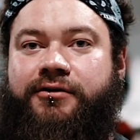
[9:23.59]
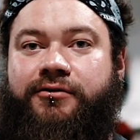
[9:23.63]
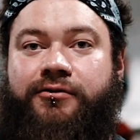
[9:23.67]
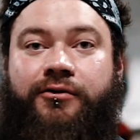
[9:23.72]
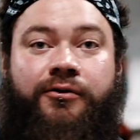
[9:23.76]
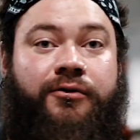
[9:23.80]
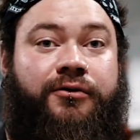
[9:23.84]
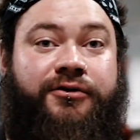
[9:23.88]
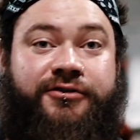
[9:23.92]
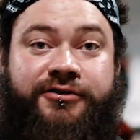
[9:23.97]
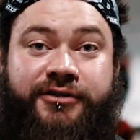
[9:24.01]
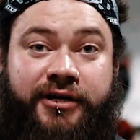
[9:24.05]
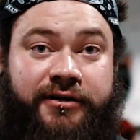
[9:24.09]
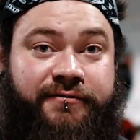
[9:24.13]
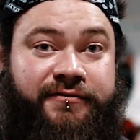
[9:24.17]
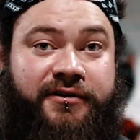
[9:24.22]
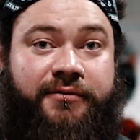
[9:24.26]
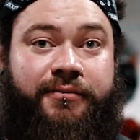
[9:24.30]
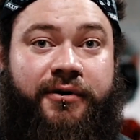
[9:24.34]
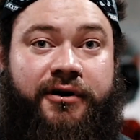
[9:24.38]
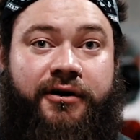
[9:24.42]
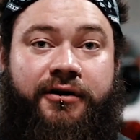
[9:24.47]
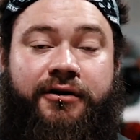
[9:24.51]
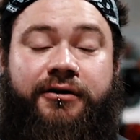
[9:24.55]
or safety
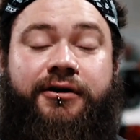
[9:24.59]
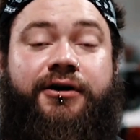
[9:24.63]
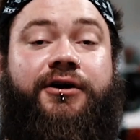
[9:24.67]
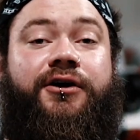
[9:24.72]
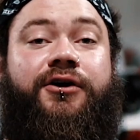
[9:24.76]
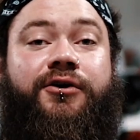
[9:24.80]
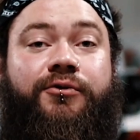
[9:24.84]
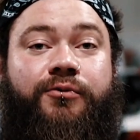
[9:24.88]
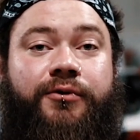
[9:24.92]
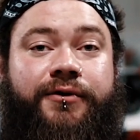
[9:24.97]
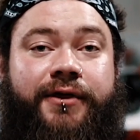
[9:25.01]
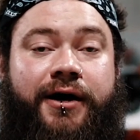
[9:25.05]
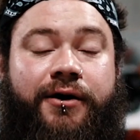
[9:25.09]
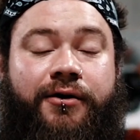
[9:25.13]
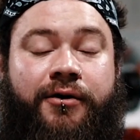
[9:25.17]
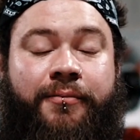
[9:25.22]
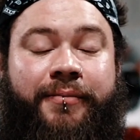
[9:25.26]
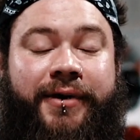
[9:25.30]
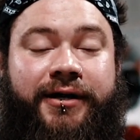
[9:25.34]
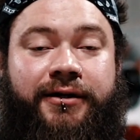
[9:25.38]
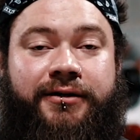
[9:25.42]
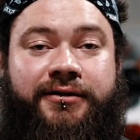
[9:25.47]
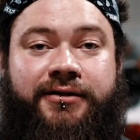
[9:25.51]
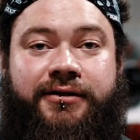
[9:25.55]
bar without a
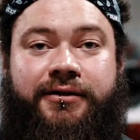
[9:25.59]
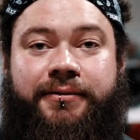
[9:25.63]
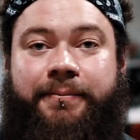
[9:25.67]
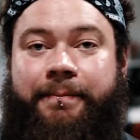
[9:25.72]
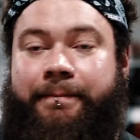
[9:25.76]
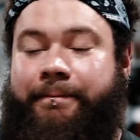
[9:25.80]
belt.